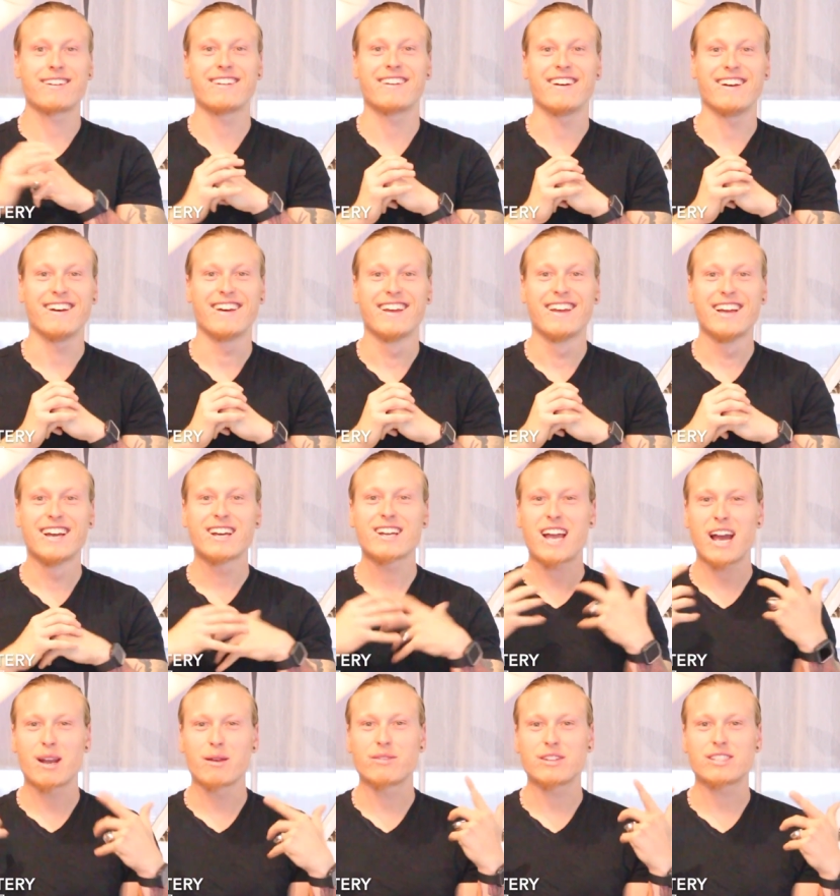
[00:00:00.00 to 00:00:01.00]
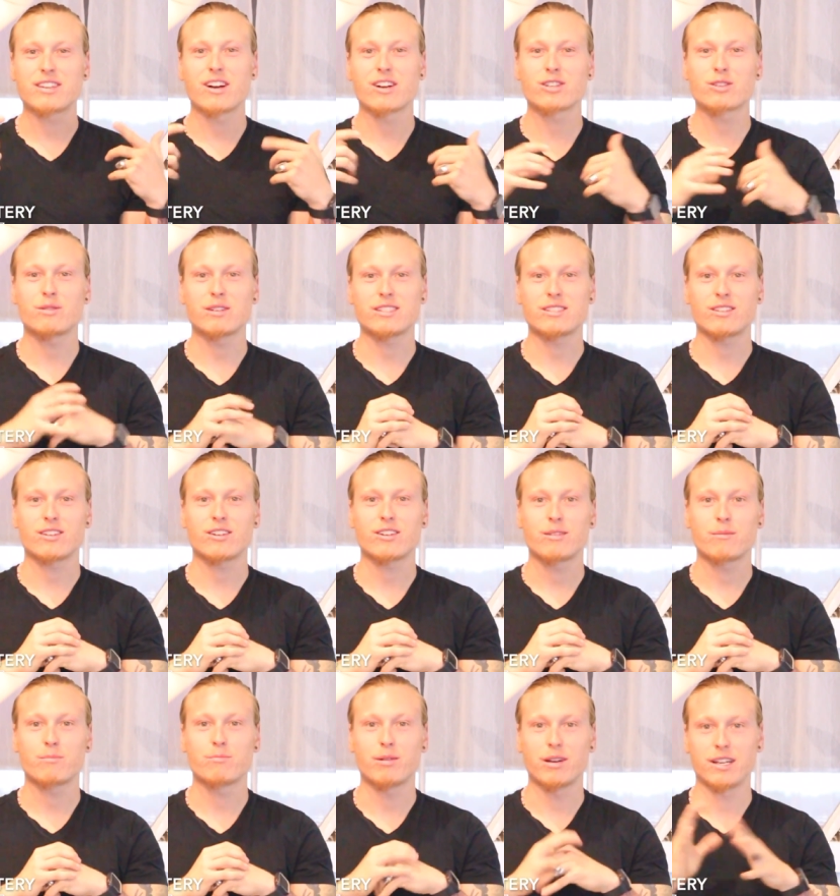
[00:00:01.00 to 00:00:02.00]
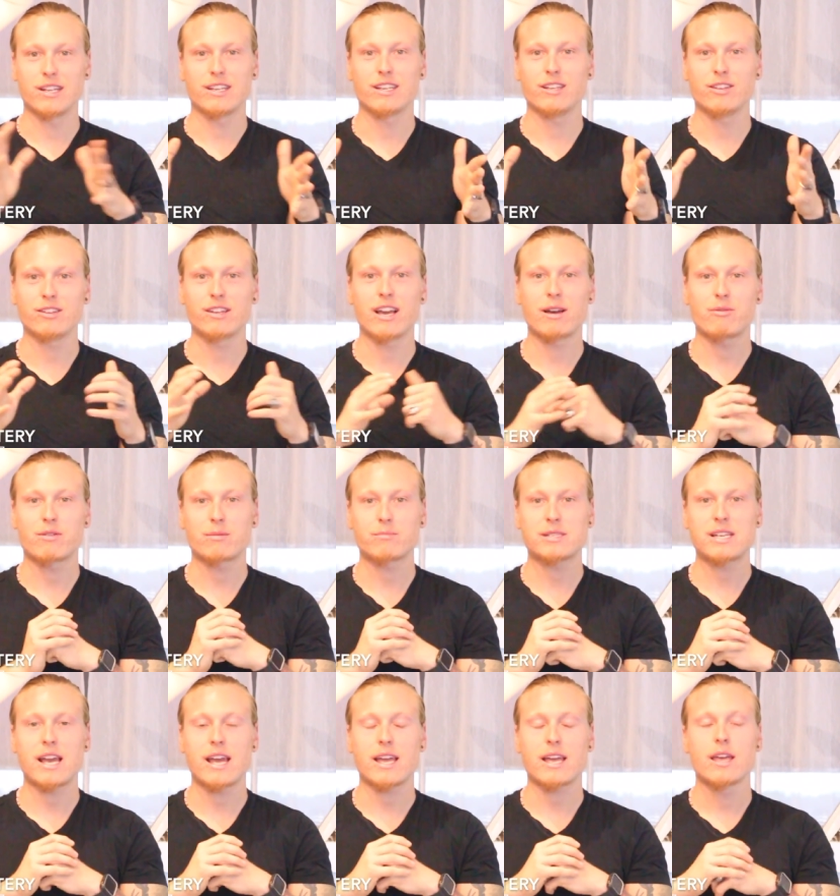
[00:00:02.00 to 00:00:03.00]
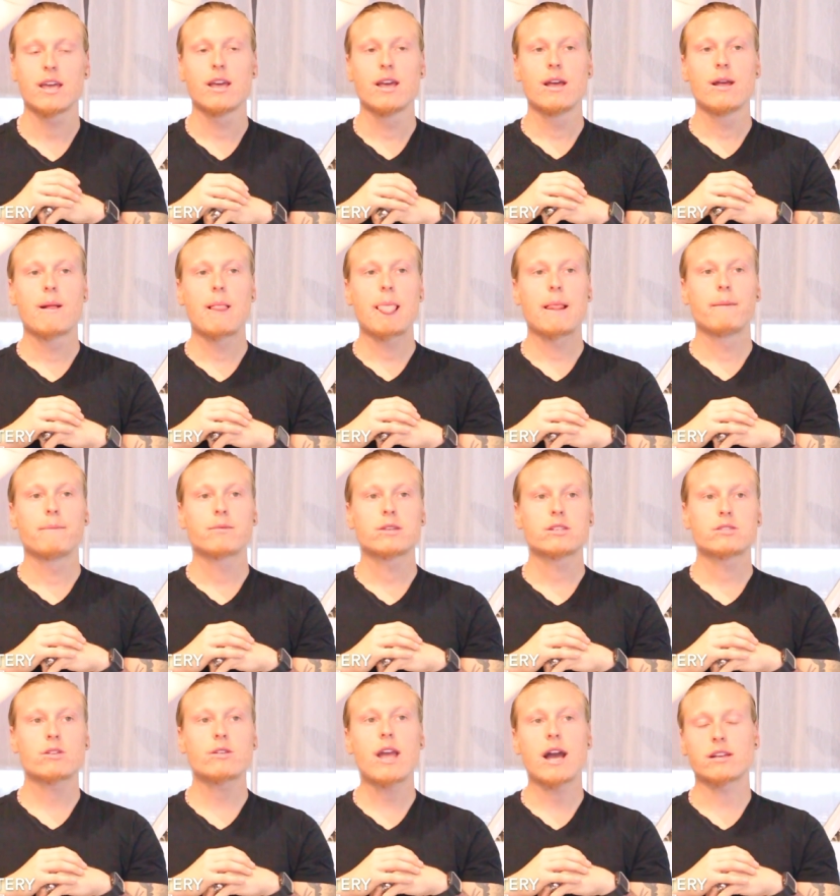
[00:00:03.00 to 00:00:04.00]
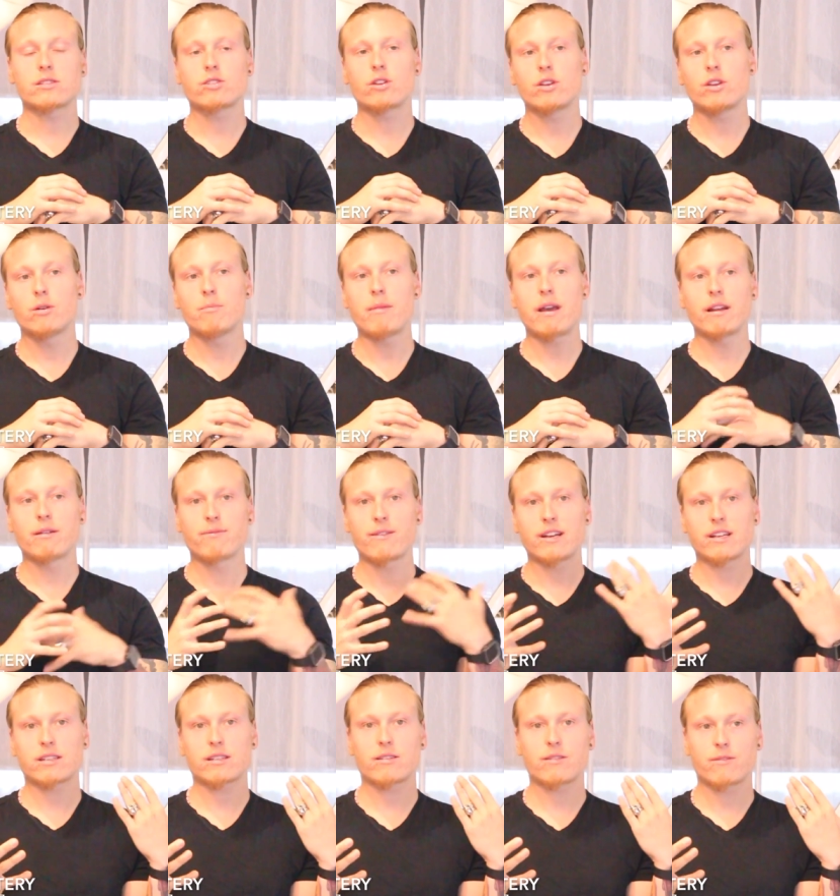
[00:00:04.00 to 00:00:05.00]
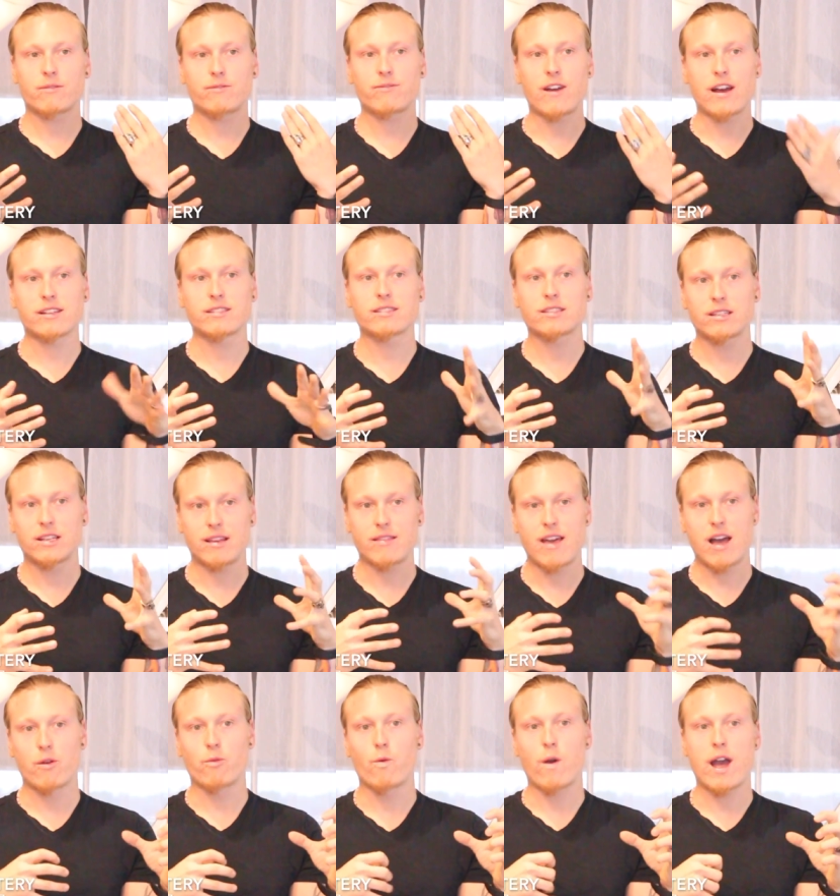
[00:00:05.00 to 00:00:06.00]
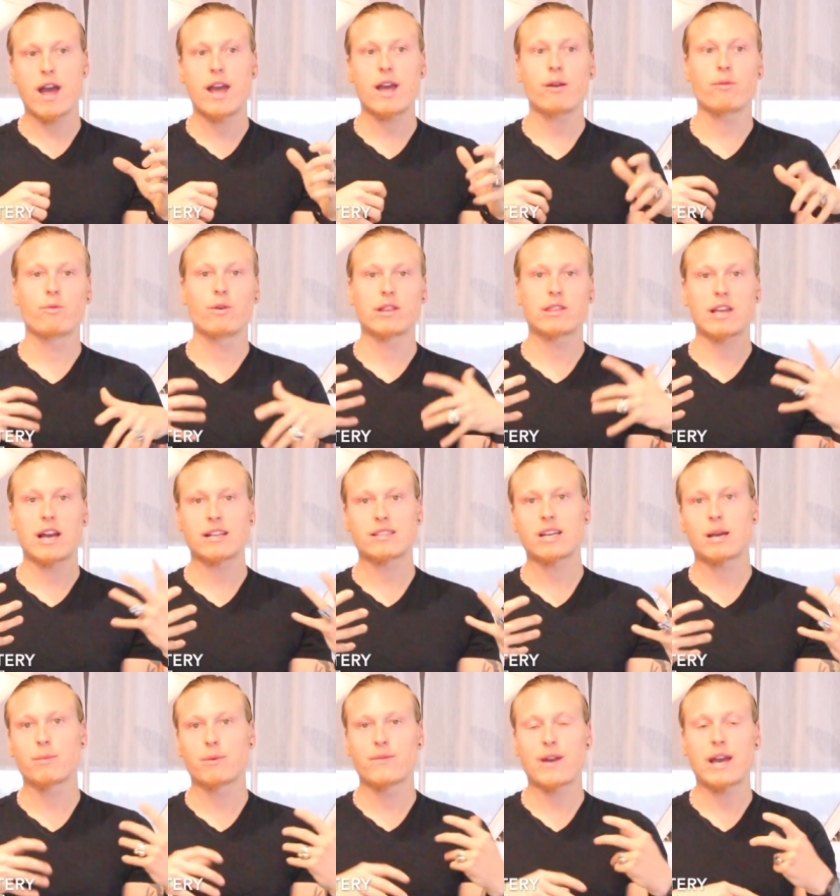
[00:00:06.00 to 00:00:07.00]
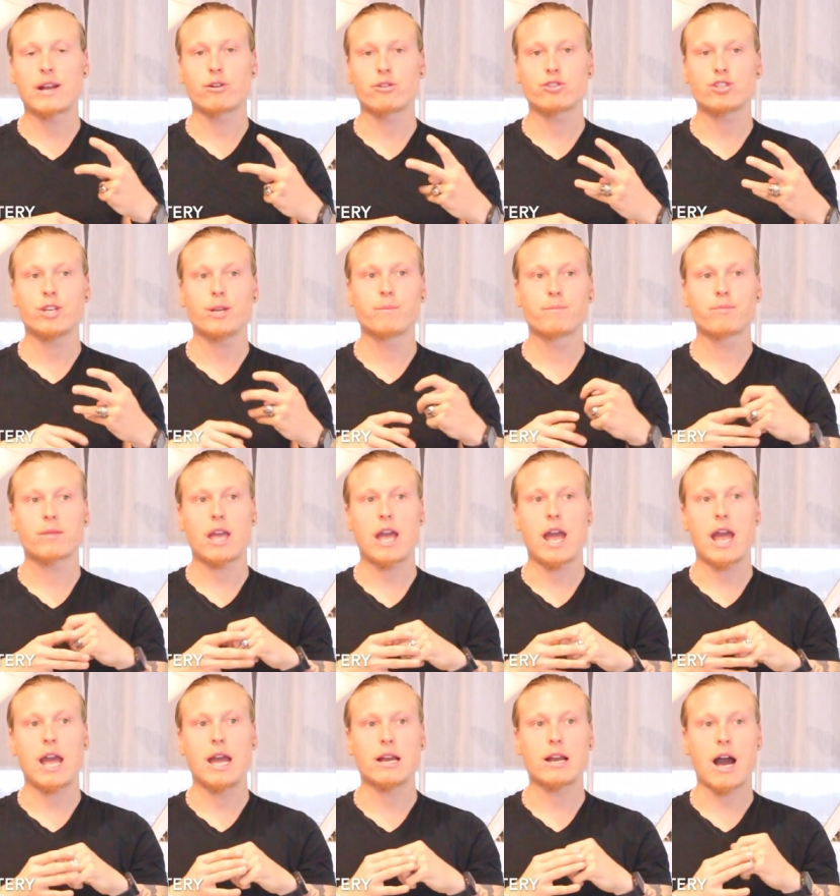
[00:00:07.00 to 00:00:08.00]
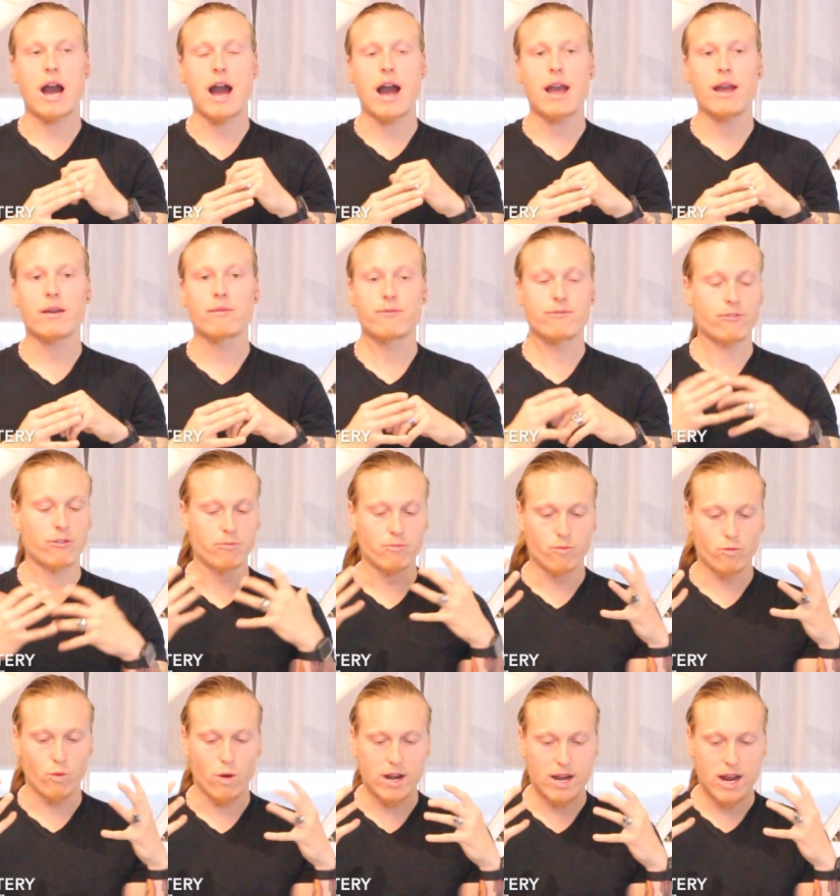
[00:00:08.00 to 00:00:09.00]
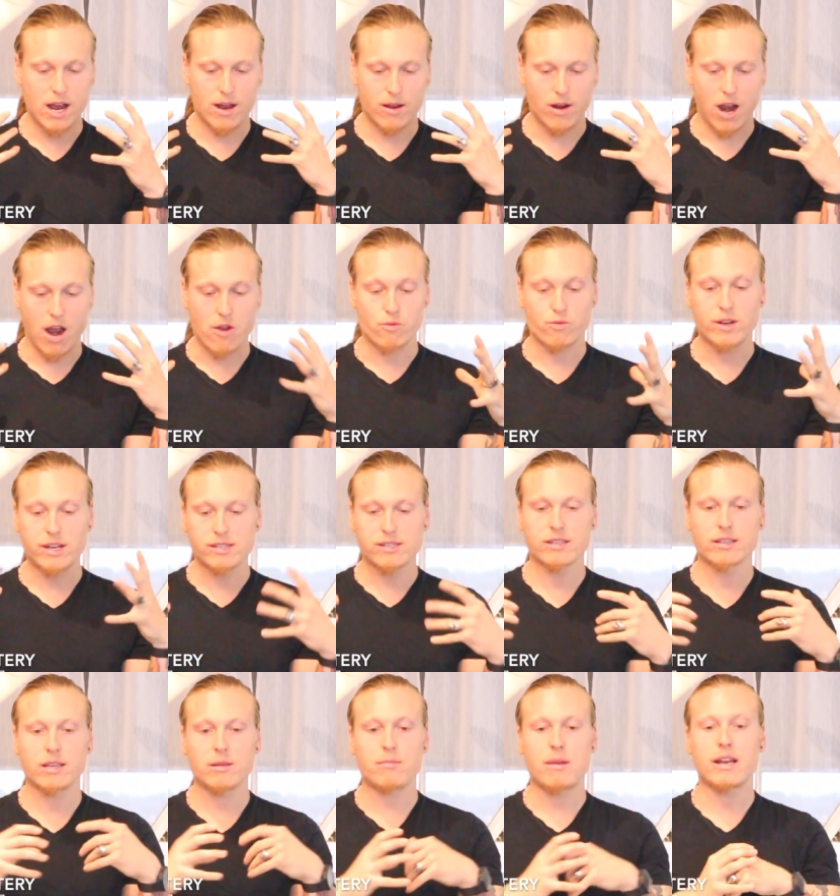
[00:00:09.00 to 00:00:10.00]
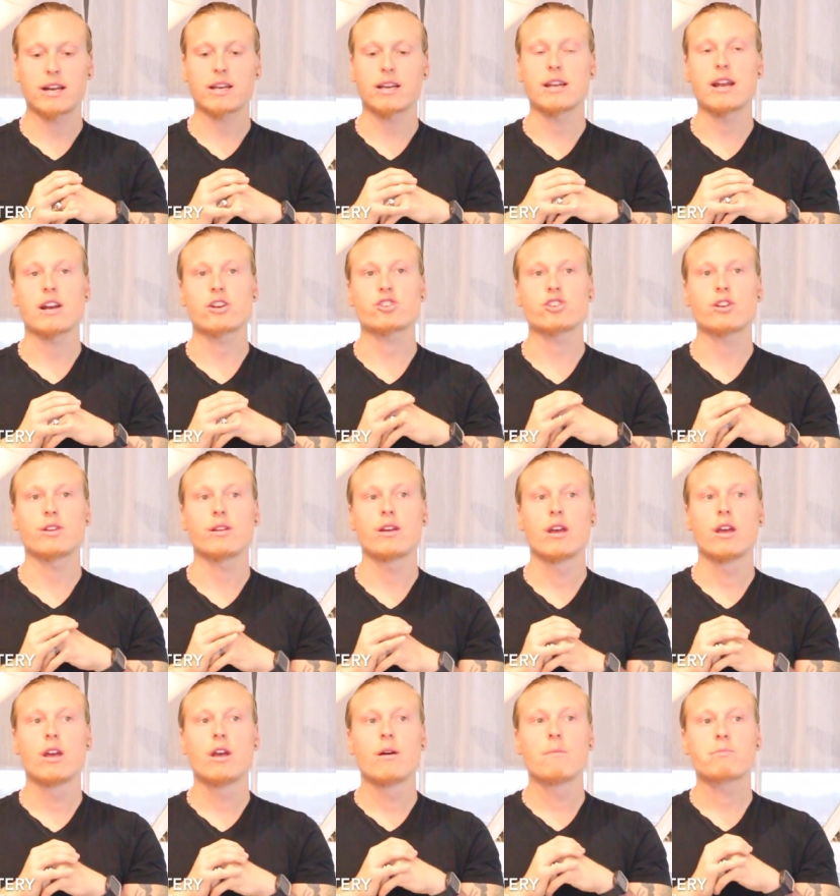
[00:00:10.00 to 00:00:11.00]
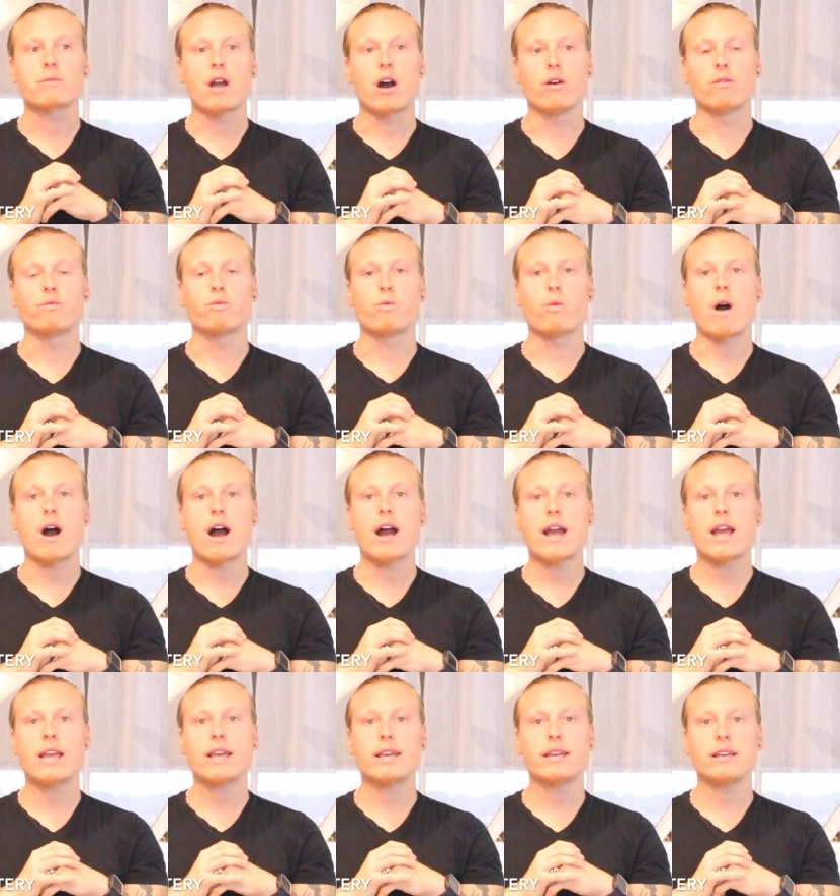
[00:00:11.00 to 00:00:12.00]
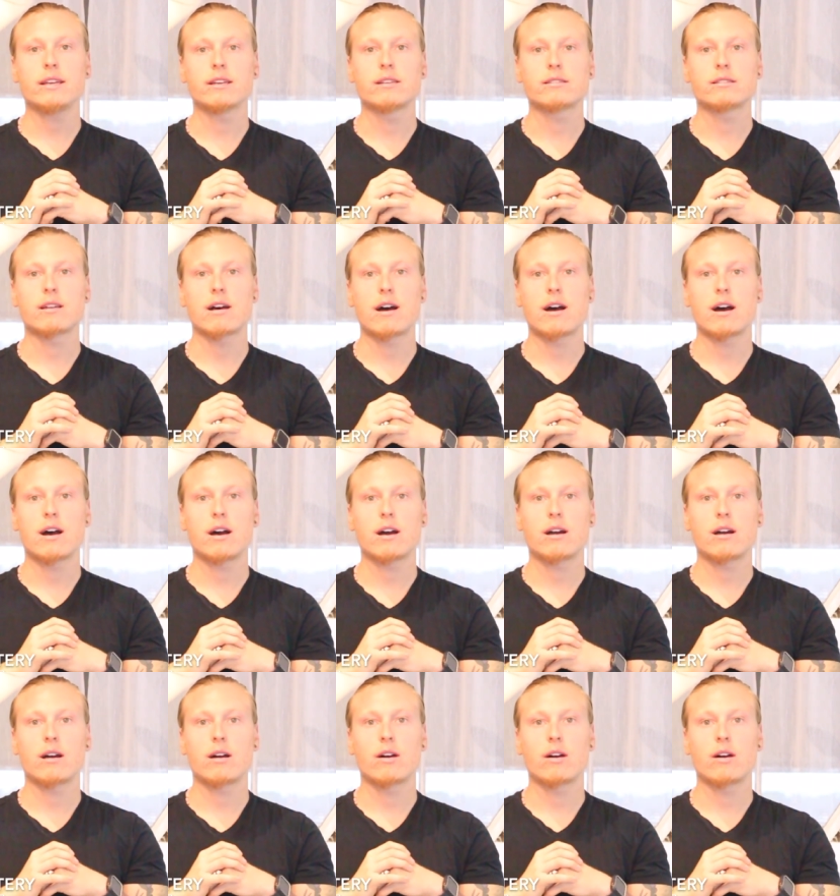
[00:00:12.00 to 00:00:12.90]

kind of a tongue twister, but you get what I'm saying. So yeah, so he'll manifest in that way with that type of energy. And I, from what I recently made a connection of why he is uh,